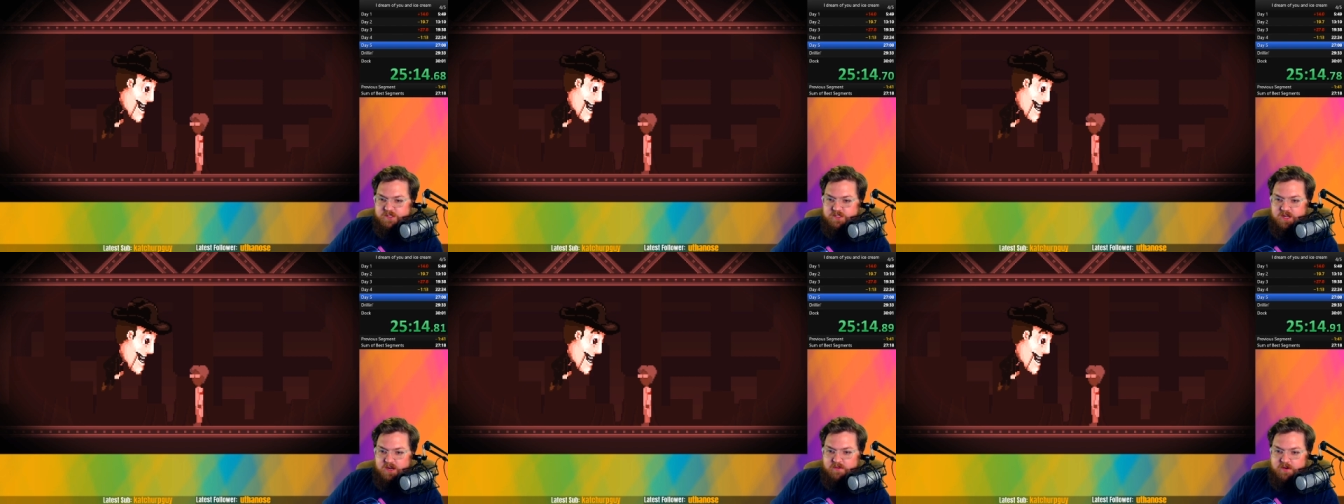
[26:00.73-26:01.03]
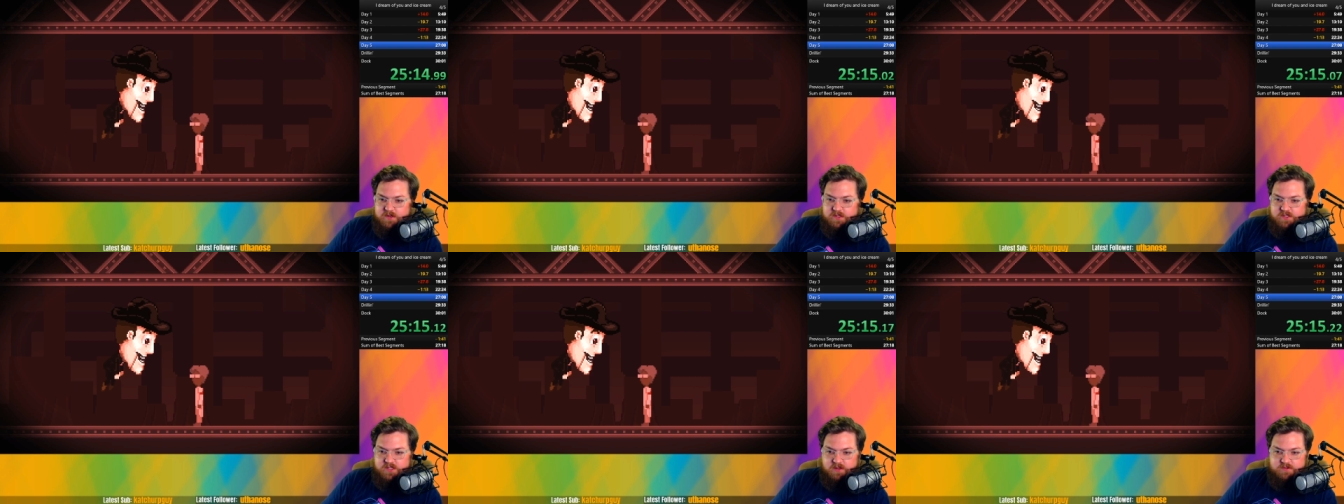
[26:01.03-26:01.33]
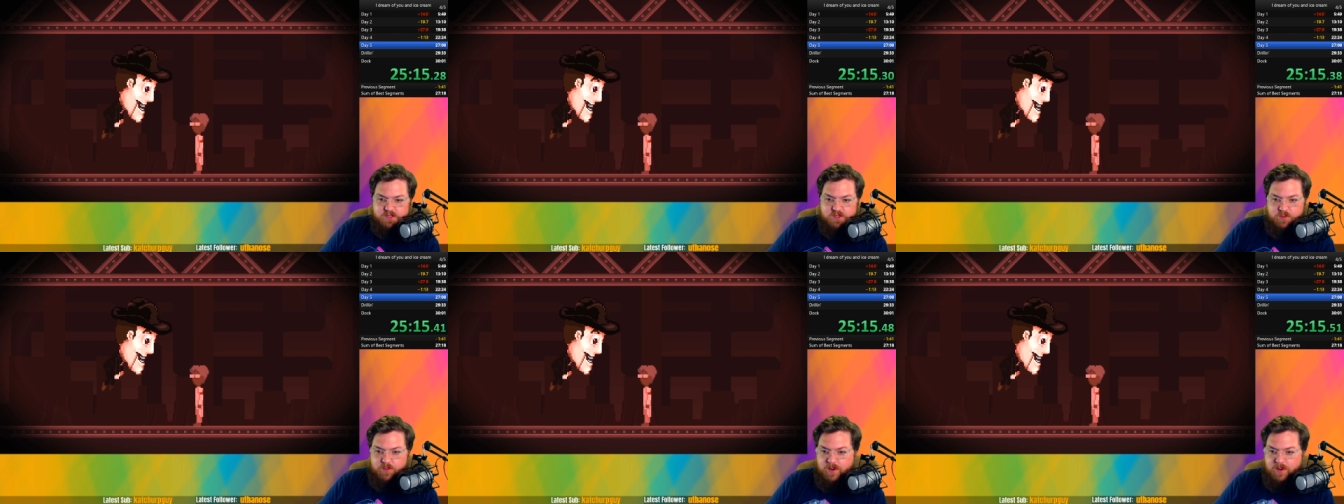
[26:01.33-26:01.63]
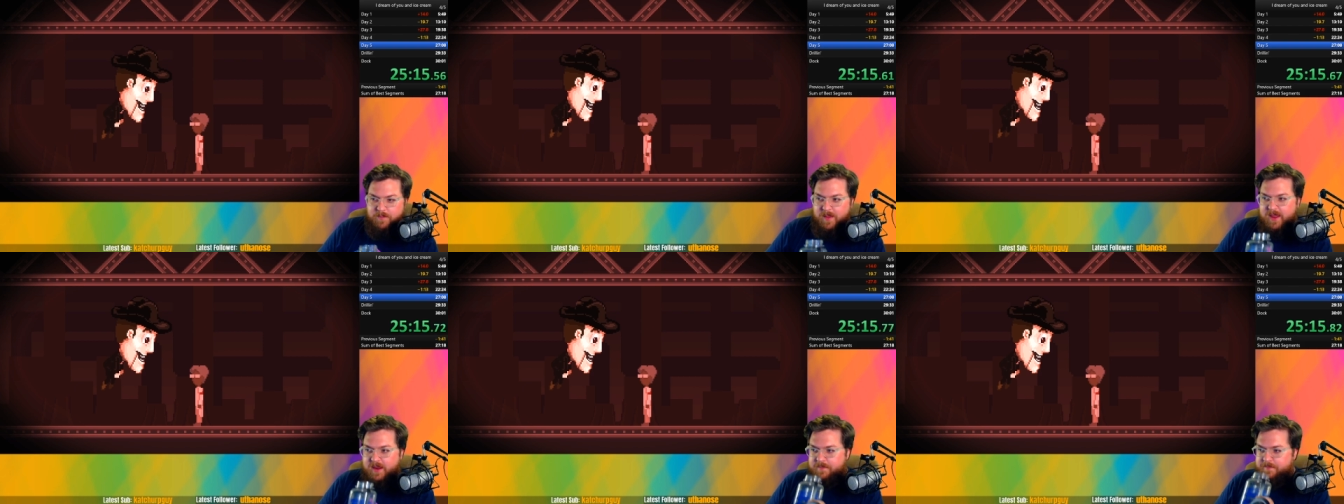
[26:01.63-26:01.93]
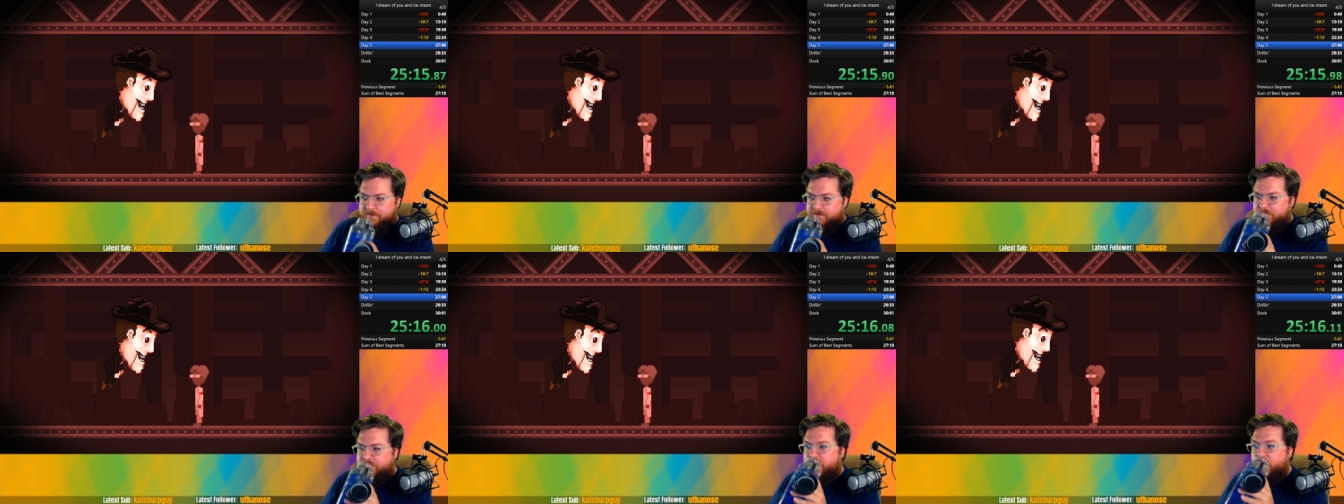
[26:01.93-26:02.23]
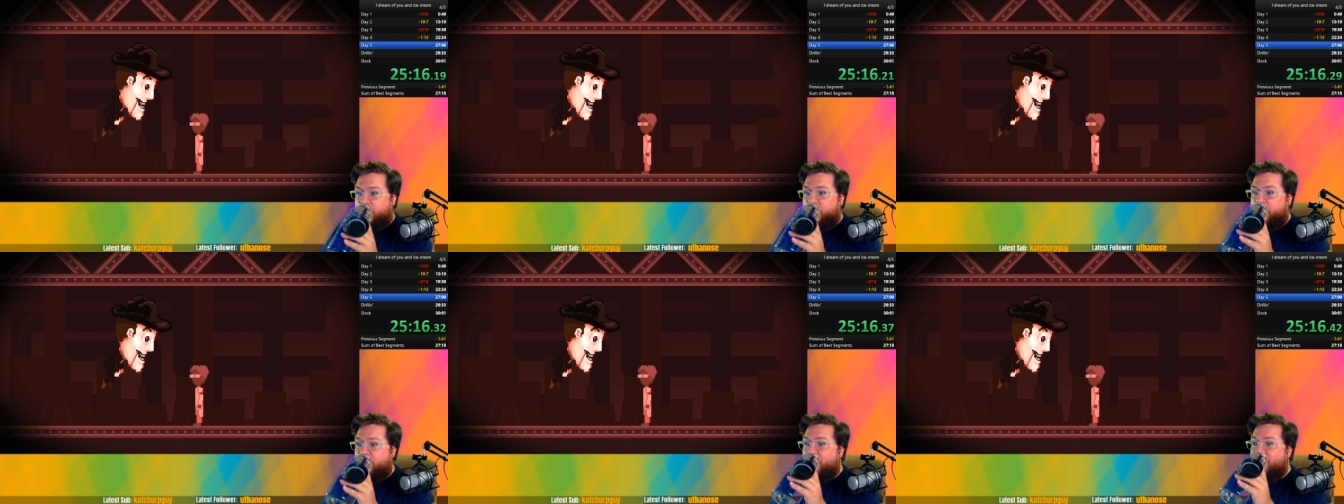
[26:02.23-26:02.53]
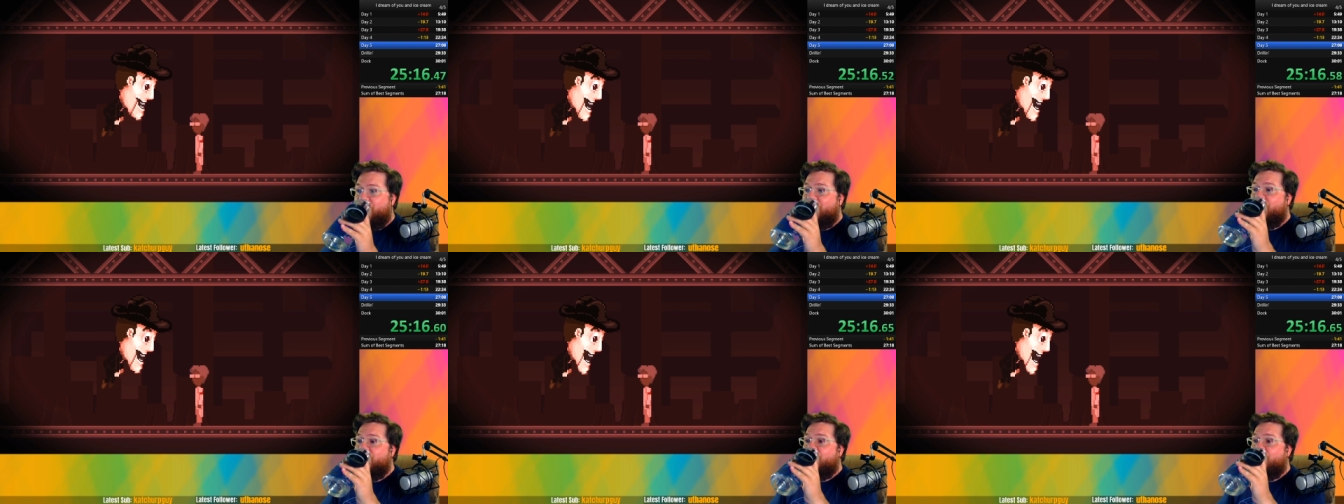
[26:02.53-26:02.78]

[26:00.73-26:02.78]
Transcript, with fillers: cover ourselves in the red paint.